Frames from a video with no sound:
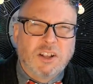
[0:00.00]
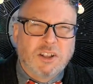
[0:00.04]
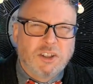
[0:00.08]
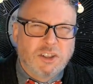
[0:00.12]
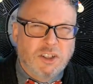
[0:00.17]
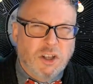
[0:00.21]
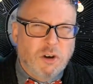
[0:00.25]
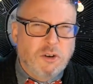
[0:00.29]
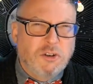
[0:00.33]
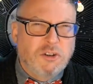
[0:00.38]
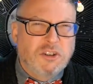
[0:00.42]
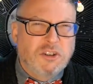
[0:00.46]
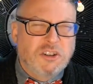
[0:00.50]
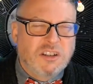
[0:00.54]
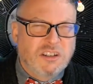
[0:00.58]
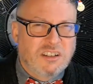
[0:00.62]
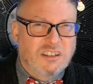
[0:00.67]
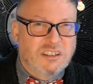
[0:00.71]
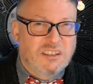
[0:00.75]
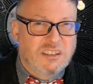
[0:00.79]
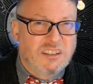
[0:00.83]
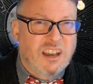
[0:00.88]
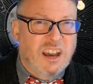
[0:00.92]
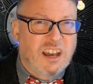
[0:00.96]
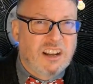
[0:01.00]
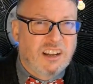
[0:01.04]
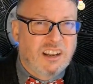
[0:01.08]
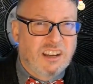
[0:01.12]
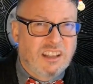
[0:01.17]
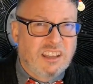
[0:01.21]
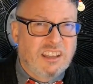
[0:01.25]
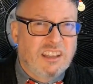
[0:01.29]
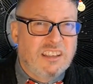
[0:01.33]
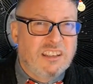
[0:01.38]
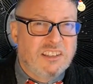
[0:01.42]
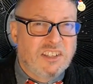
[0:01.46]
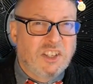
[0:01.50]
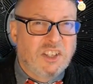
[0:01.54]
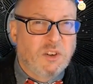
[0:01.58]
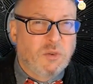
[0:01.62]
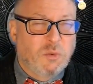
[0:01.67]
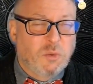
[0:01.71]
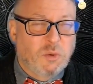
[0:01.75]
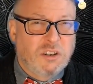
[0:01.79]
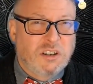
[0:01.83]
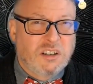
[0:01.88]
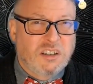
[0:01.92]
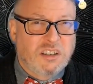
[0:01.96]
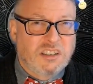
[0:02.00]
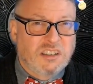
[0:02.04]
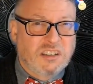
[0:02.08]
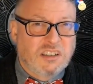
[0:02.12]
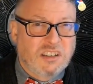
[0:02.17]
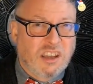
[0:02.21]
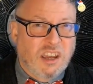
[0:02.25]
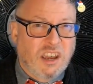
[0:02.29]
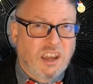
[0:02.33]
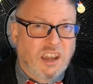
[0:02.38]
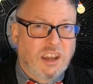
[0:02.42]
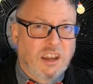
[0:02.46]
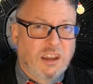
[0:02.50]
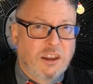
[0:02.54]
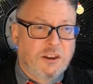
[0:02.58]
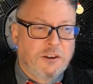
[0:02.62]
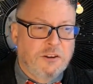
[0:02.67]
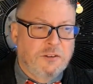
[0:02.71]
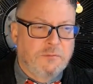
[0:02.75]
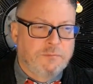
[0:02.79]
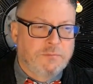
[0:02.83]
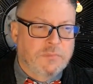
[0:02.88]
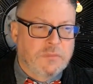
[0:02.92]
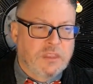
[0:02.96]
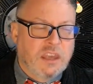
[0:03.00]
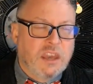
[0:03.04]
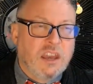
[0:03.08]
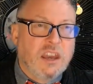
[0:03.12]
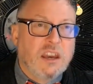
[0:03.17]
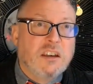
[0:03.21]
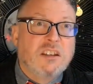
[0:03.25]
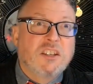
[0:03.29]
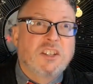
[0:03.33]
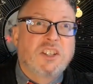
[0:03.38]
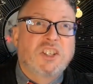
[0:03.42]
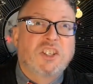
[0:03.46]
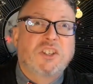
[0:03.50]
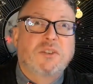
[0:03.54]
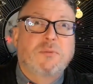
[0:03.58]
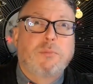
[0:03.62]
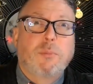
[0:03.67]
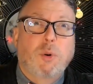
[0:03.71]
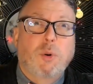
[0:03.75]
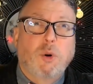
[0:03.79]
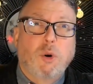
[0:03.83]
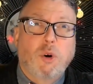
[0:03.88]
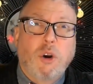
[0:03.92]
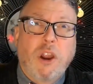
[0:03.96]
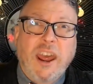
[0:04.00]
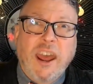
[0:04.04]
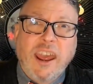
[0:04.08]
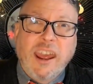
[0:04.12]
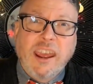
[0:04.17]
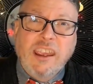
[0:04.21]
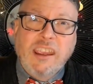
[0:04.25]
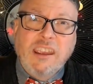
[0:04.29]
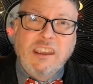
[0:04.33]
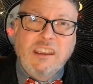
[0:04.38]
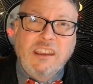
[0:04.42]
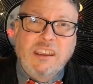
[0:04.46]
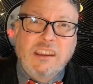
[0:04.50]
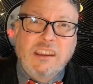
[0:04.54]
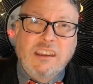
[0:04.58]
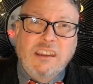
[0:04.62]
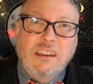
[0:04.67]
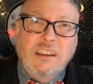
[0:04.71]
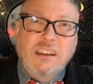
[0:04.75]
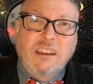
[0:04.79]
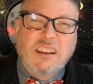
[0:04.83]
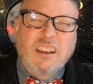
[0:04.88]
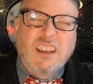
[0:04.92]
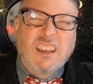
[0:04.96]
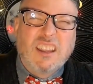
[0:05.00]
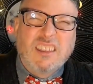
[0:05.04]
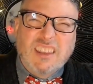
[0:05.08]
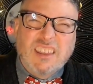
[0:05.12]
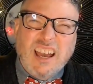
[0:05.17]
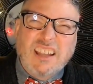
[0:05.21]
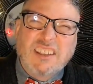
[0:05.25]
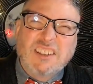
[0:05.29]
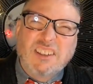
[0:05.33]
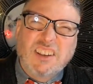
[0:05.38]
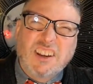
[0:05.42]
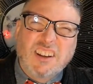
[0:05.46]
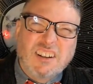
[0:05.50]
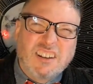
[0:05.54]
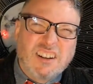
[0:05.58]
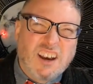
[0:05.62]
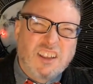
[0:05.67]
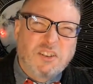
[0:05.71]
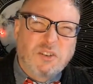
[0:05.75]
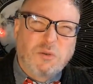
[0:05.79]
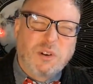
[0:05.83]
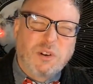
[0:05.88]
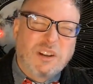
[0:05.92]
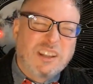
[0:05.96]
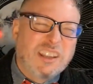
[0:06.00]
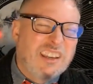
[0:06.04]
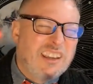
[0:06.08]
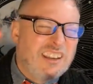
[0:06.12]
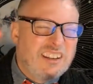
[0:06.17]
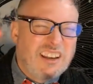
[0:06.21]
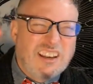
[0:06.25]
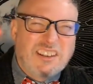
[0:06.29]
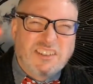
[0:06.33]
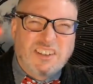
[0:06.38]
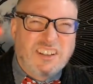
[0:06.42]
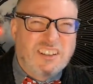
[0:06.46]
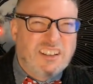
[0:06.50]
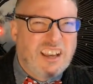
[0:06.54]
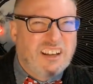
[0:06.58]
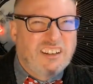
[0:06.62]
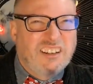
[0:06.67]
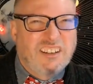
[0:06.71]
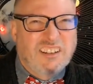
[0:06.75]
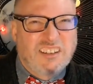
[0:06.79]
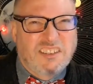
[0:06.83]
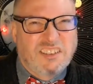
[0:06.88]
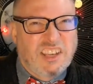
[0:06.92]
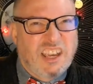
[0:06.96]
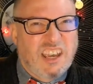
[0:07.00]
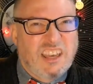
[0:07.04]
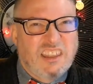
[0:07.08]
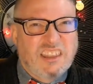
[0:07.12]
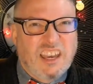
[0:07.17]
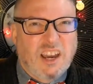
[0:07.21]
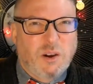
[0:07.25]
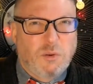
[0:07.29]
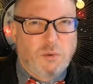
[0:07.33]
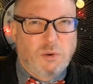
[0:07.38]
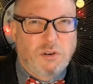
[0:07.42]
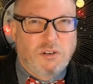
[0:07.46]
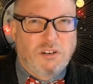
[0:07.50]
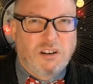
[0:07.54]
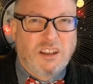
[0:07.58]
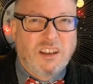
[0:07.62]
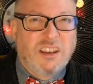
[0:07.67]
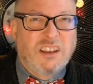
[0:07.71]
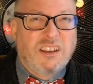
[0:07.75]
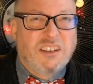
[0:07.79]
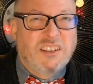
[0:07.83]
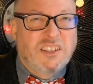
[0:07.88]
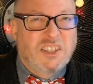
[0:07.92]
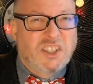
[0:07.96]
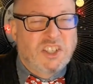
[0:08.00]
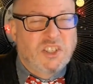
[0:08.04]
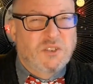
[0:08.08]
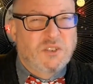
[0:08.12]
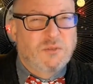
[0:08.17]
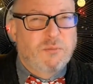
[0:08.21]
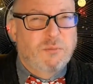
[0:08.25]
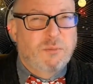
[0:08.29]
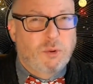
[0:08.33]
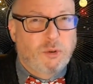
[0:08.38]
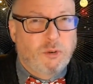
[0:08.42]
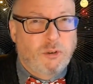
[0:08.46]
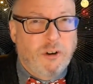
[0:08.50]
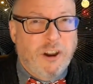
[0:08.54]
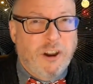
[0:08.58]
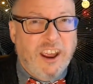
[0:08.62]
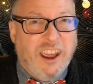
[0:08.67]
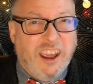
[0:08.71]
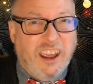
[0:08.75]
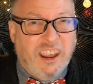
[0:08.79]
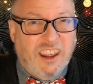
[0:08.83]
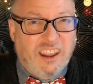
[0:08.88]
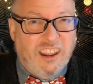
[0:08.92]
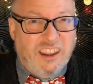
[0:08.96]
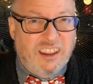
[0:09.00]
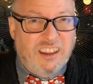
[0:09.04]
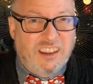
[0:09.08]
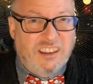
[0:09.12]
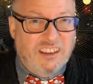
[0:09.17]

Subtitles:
Lotion is not an easy word to say. Spray. That's another one. He doesn't like to say that word. Spray.